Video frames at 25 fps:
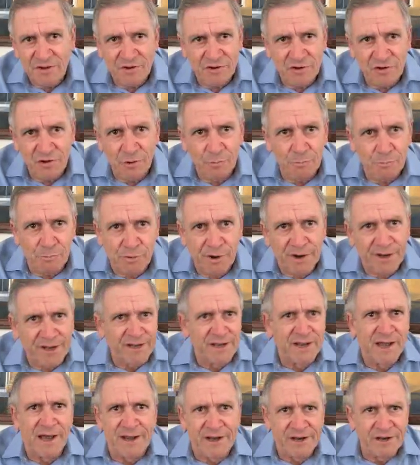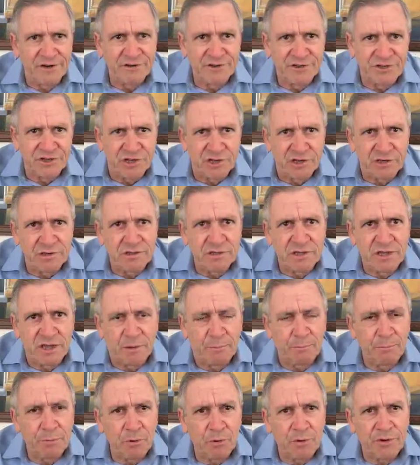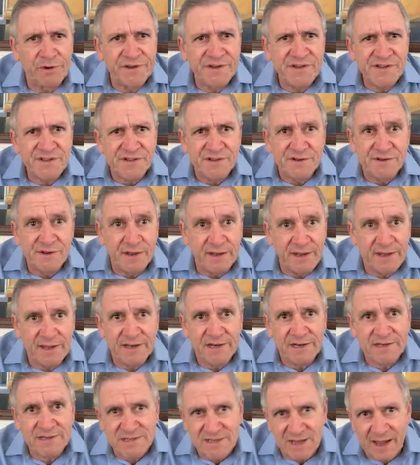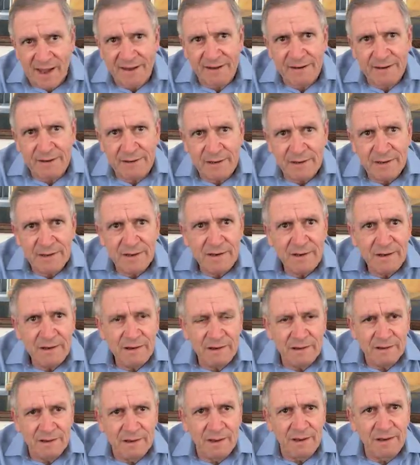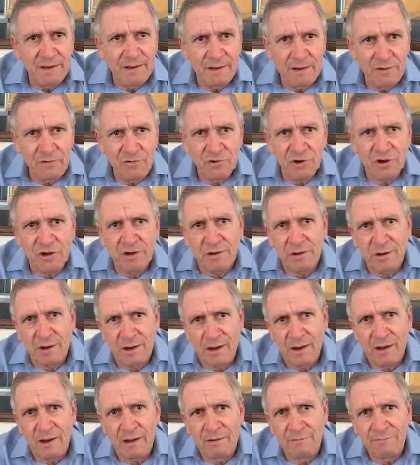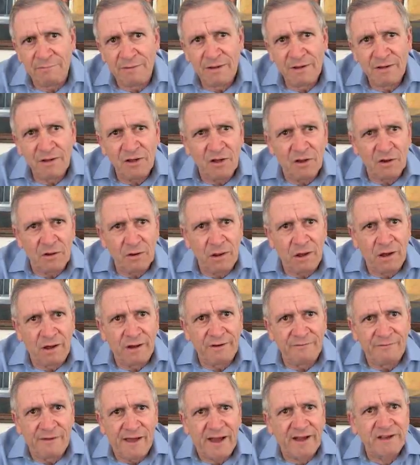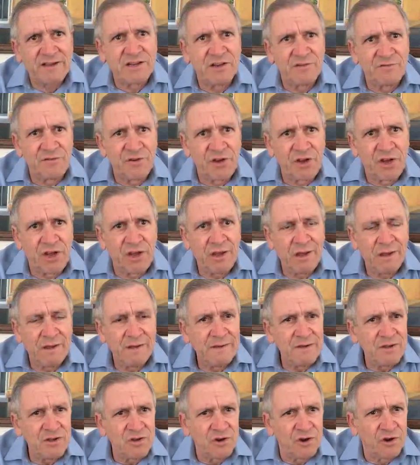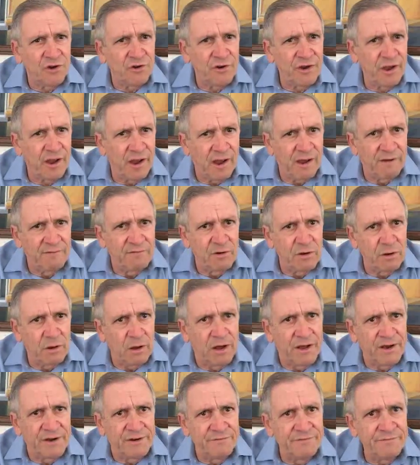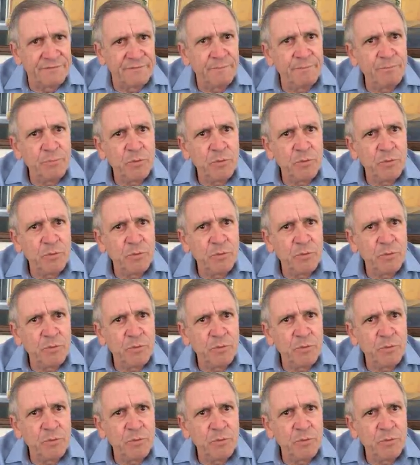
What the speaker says: you're bringing that energy into the employees and they get excited, then you're going to have a lot of activity. You're going to have a lot of